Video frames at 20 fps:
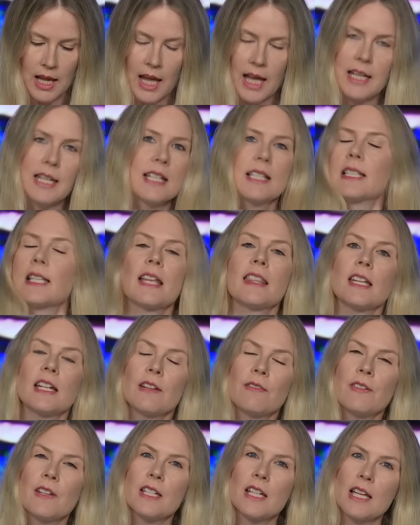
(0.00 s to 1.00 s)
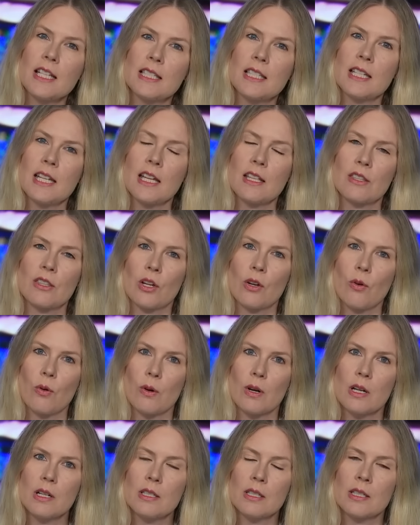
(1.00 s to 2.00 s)
And he said that if he does take the
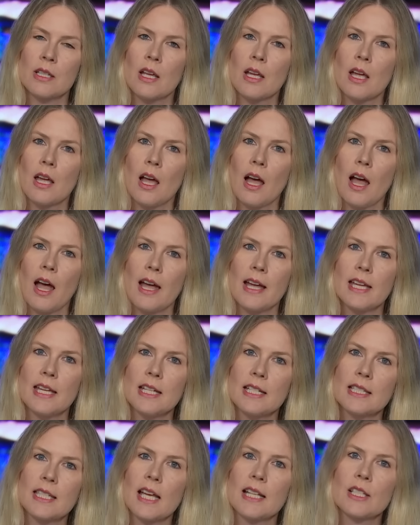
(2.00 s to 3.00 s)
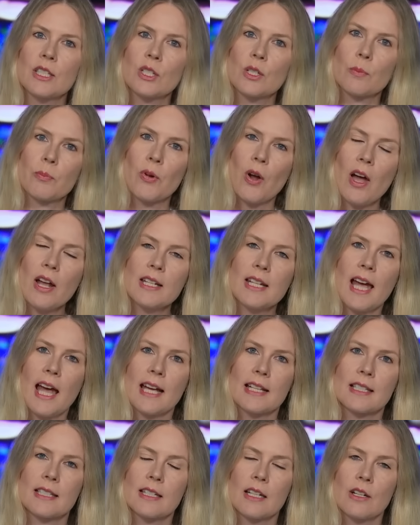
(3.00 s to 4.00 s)
course, uh, he intends to
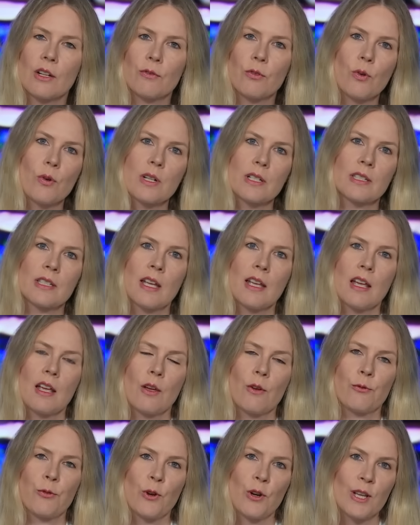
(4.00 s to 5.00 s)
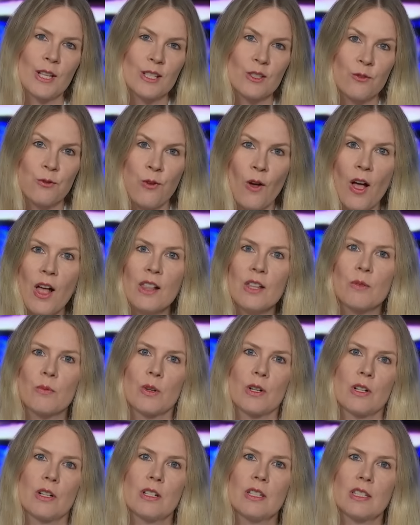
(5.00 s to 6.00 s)
broadcast it. Of course, for his
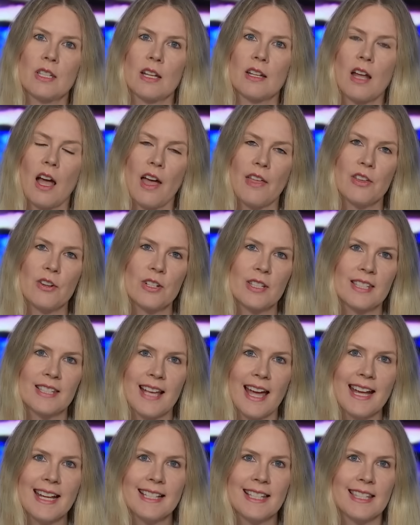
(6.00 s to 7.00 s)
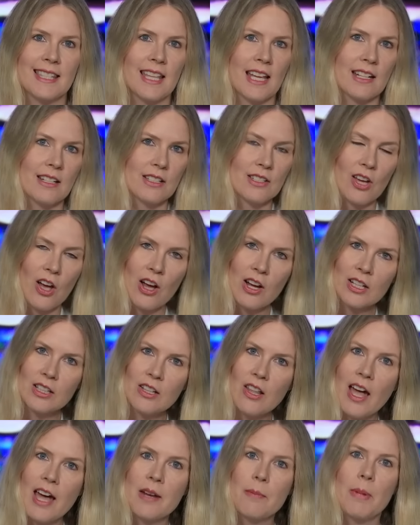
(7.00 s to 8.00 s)
followers and other sites that talk a
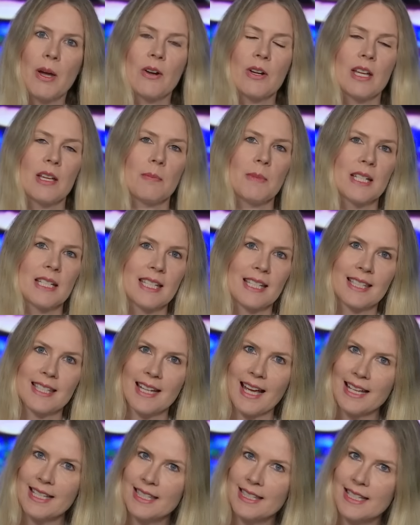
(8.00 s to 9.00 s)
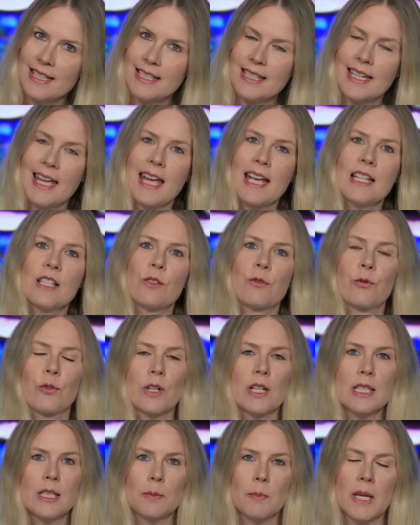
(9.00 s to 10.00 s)
lot about him and discuss this case,
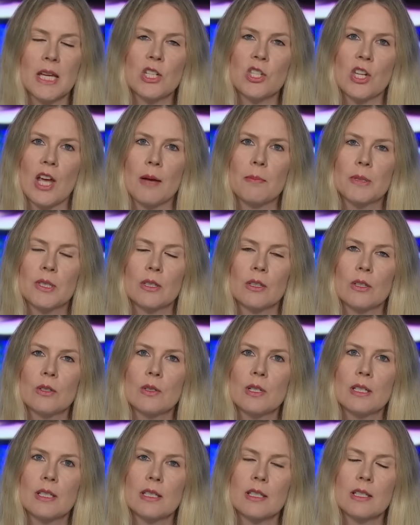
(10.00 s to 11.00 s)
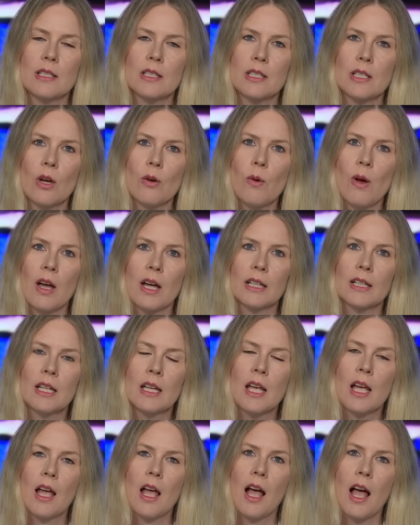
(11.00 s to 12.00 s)
free speech absolutists and so on,
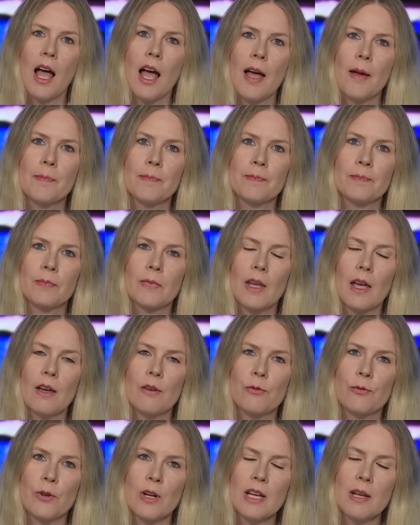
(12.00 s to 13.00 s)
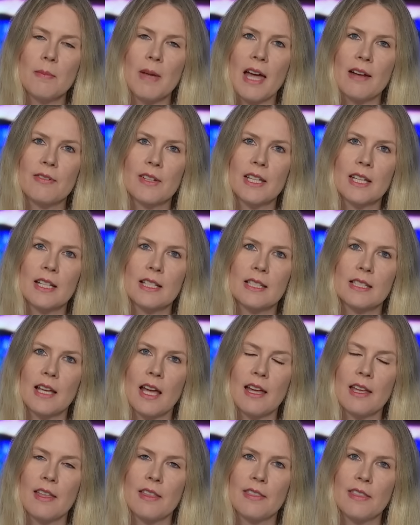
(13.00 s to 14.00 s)
um, freedom advocates,
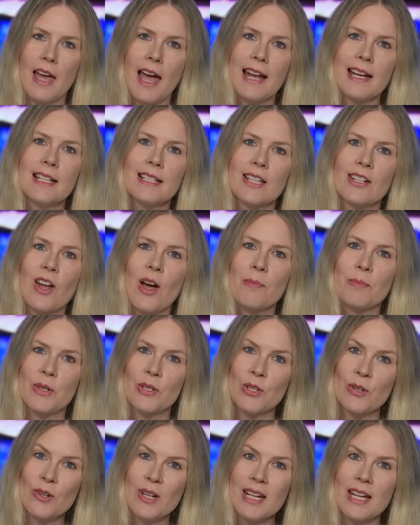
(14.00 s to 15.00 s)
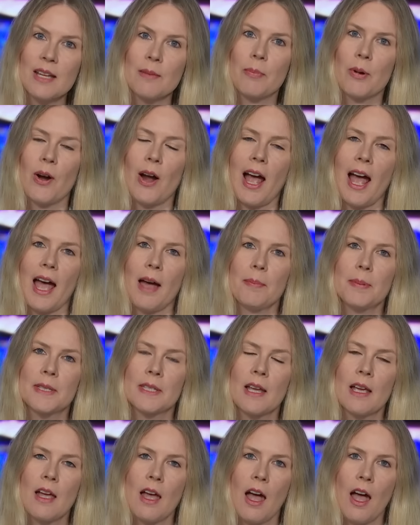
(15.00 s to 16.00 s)
uh, that is an opportunity
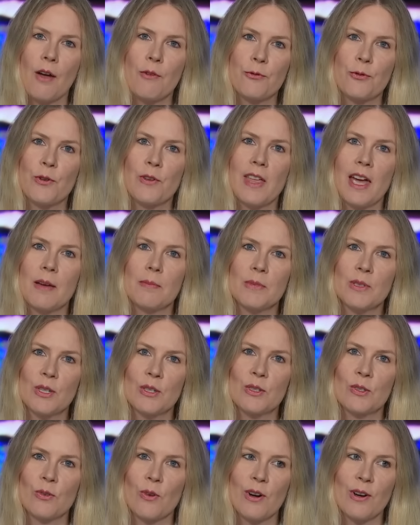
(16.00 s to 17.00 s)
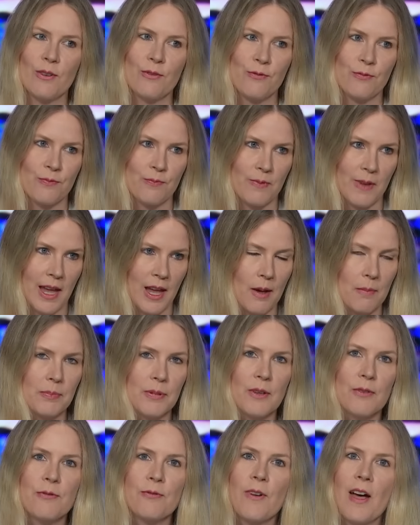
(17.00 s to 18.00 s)
perhaps uh, for them to sort of
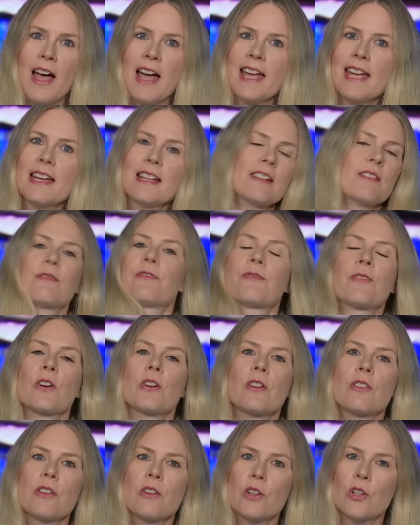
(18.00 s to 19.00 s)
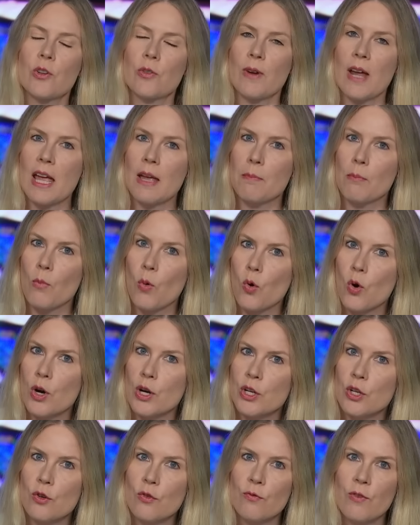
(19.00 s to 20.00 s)
amplify it further, create more
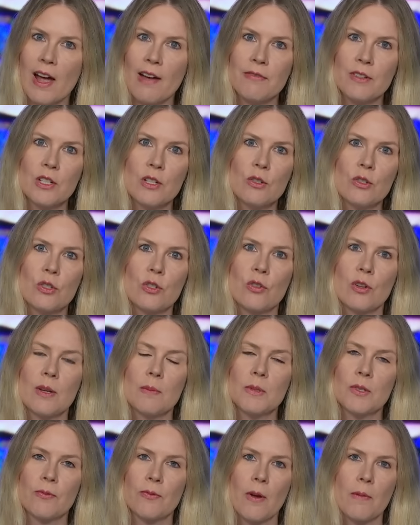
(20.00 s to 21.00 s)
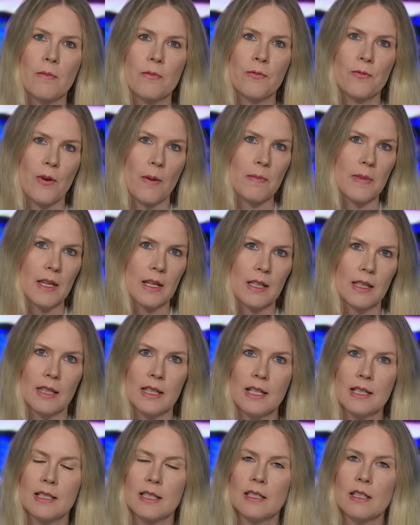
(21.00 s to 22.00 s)
new revenue streams from, from the
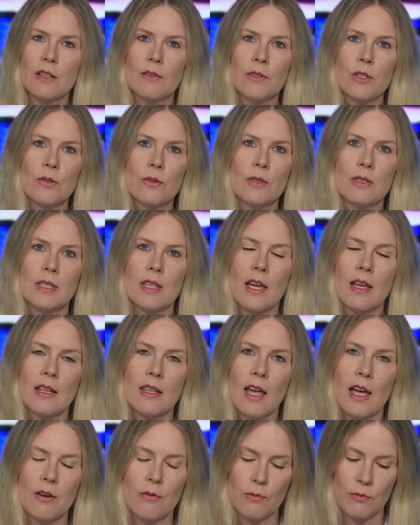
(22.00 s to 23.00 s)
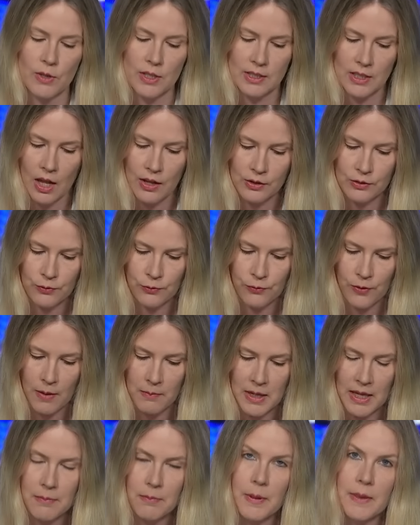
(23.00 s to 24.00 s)
clicks and the views that, that result
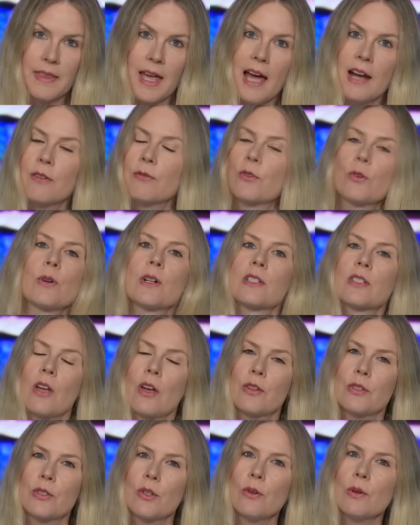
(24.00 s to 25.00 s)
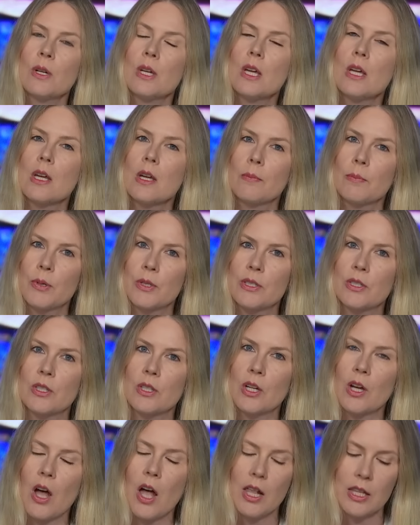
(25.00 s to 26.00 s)
from it. But that, of course, also puts
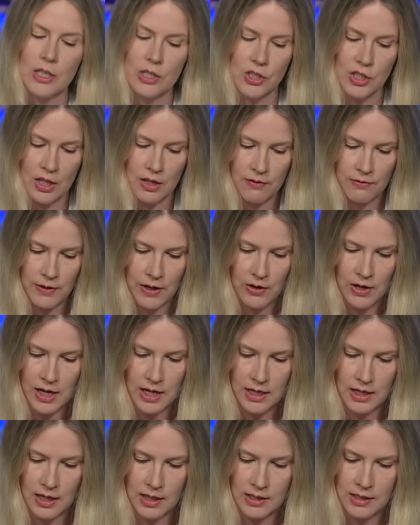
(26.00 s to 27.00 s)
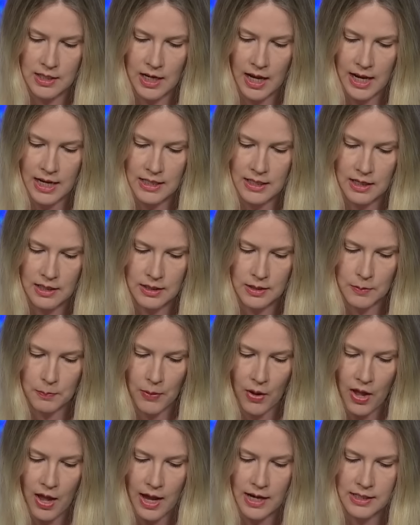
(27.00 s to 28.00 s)
the college in a very tight
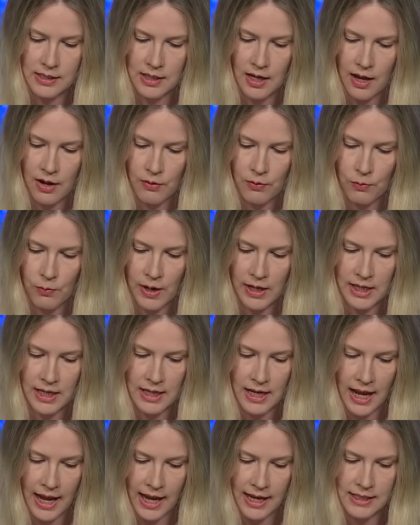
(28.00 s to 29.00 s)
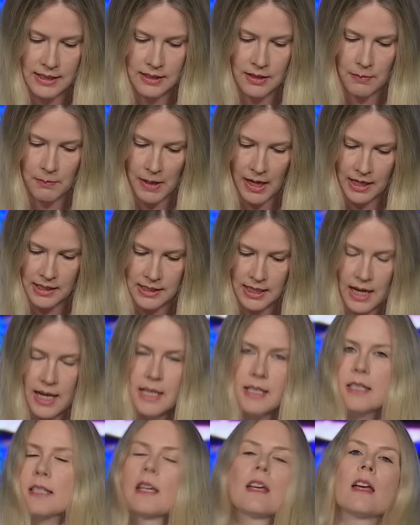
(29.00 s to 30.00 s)
spot uh, when it has a
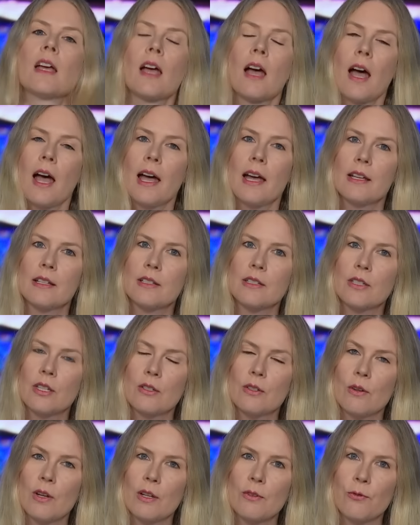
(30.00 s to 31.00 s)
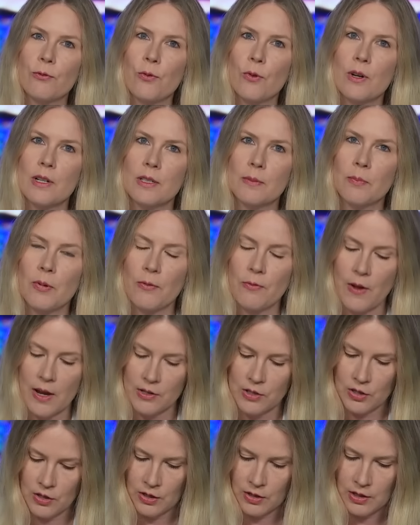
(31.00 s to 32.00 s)
mandate uh, to enforce
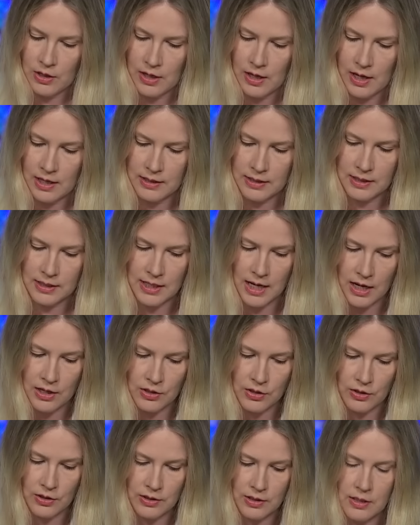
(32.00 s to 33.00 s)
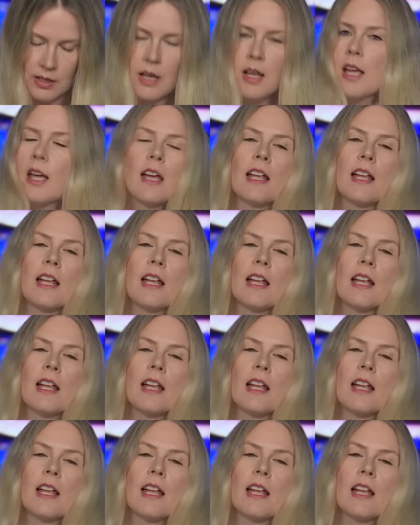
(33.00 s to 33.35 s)
professional uh, standards.